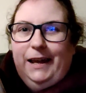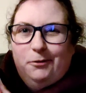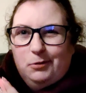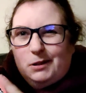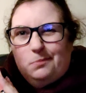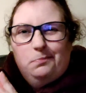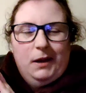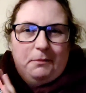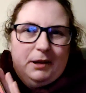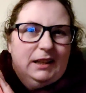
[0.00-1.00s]
it was
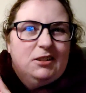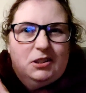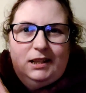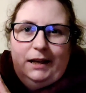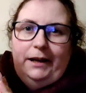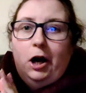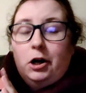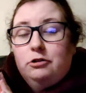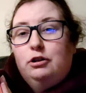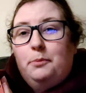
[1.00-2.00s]
maybe just like
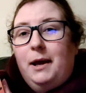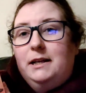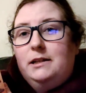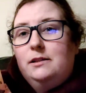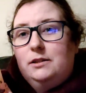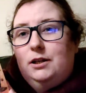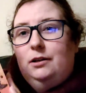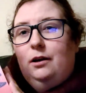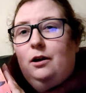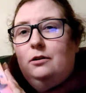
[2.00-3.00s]
100 pages
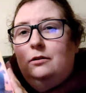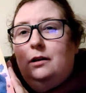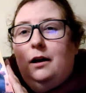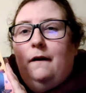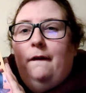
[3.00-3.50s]
too long.